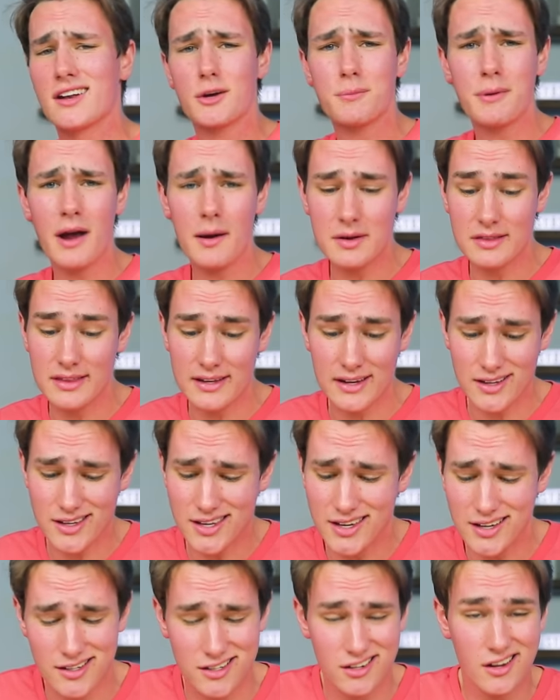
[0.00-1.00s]
And you're probably thinking,
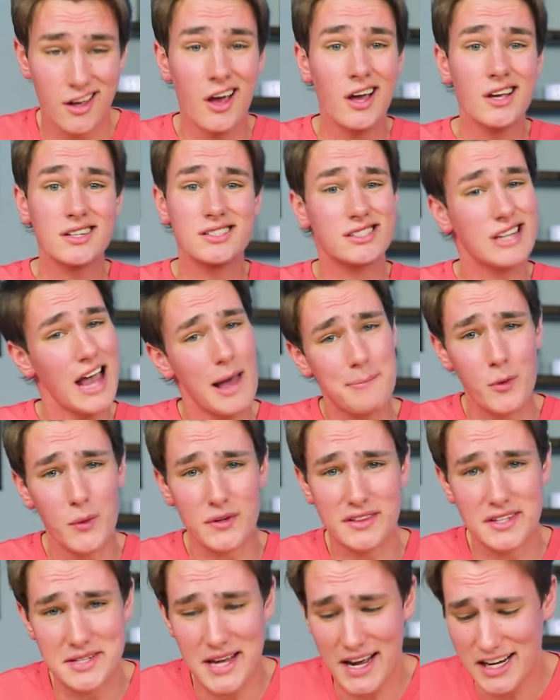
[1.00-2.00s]
Keaton, stop it
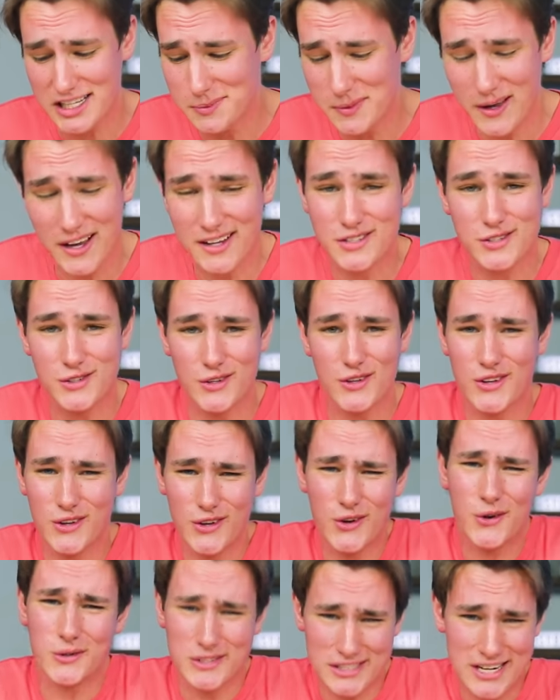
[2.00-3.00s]
with the tech specs.
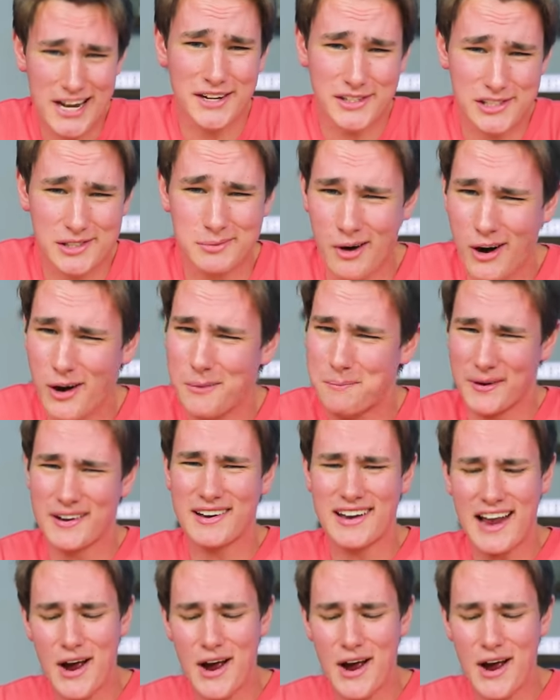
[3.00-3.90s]
You're tech smart, but